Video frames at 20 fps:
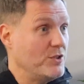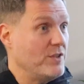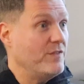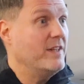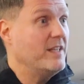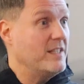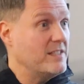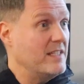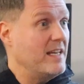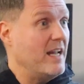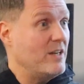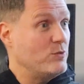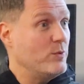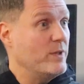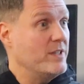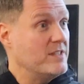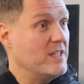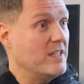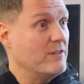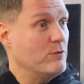which I think is a
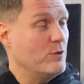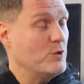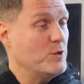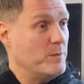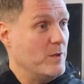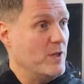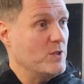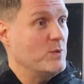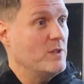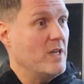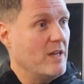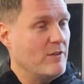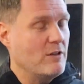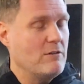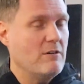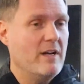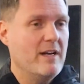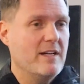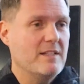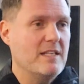natural instinct for entrepreneurs when you have
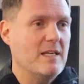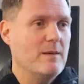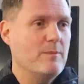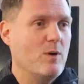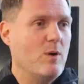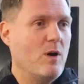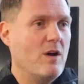a great idea.